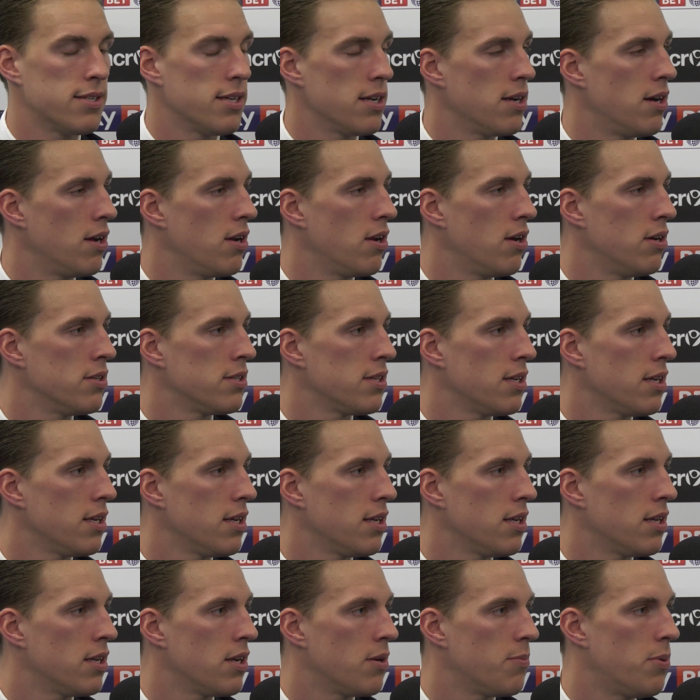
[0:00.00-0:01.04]
tonight, Lindsay,
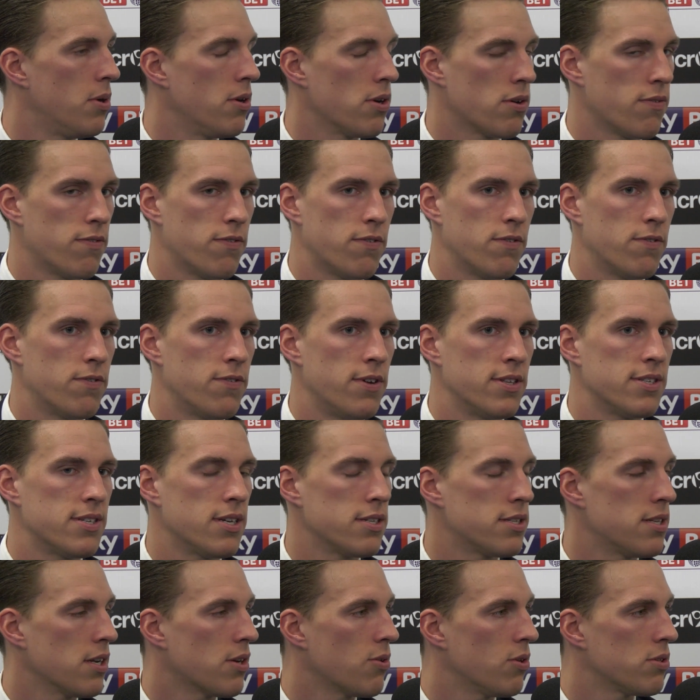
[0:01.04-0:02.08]
you know, put a
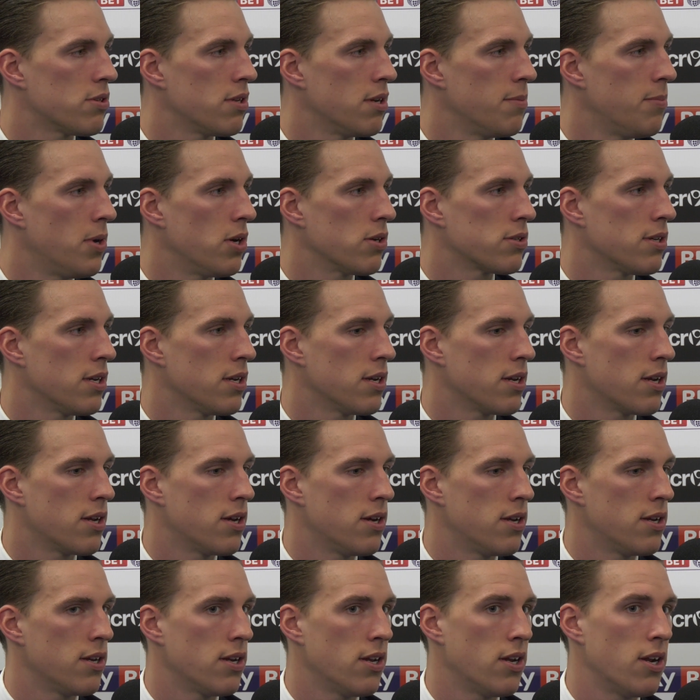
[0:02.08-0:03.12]
fantastic cross in the box
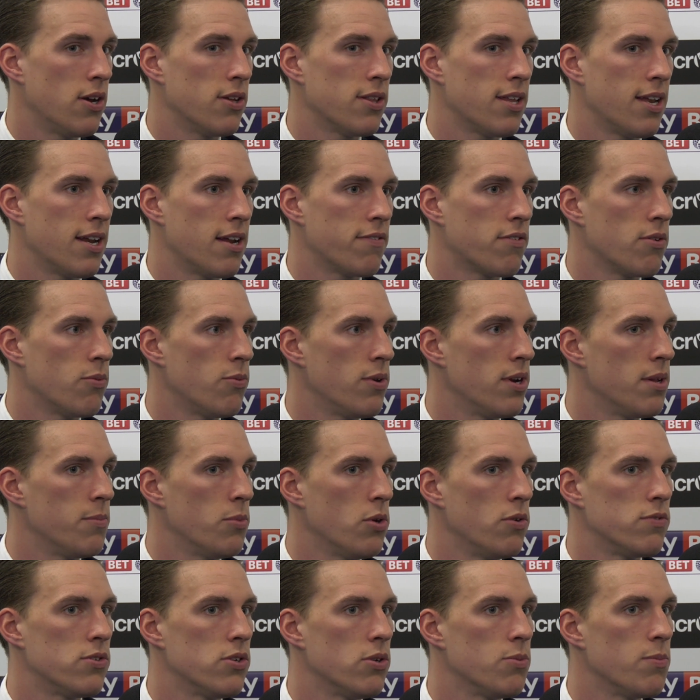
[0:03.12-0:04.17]
and you know, I didn't have to really
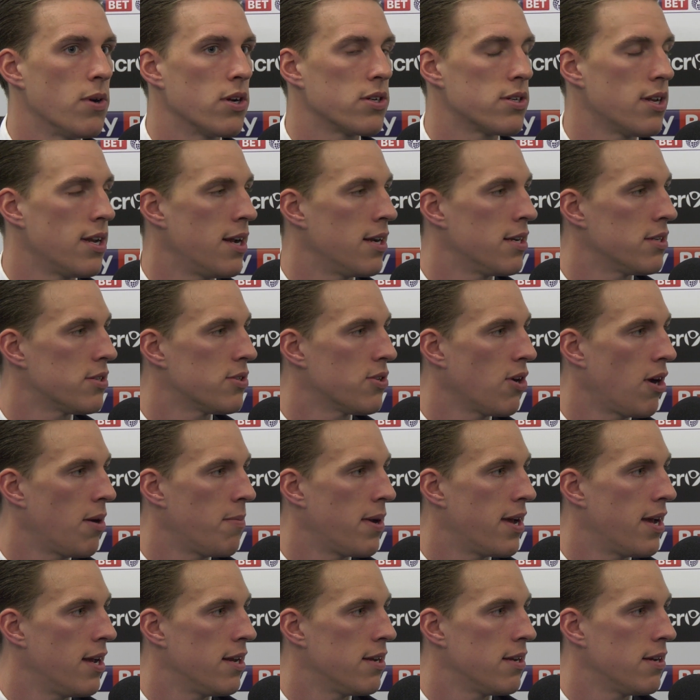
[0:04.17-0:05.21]
move too much. It landed straight on
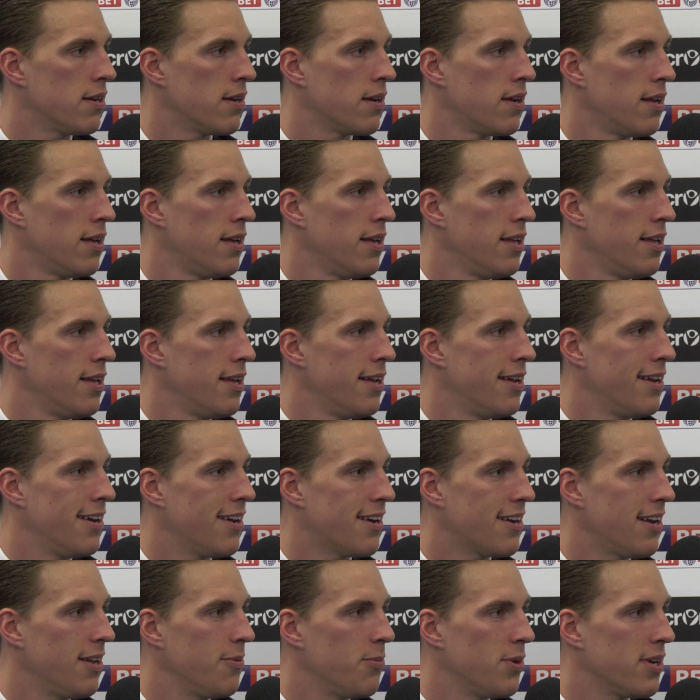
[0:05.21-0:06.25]
my head and
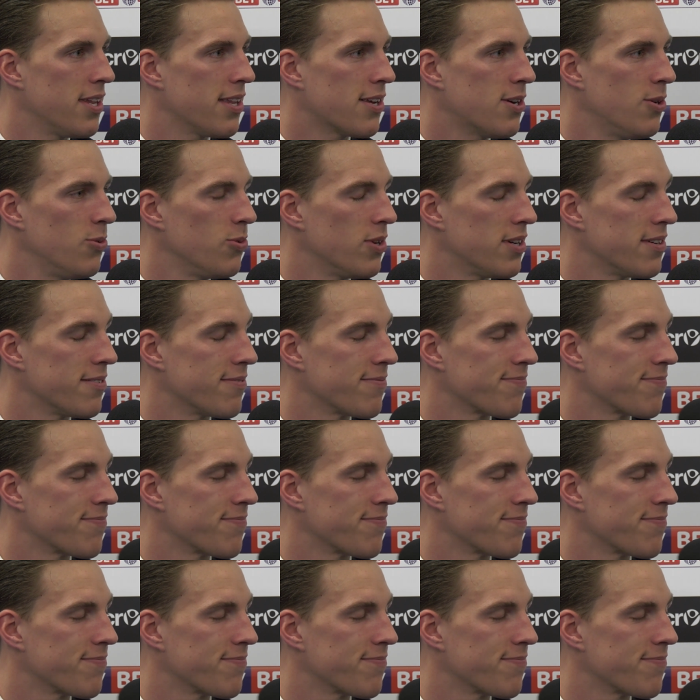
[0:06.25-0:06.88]
luckily went in the corner.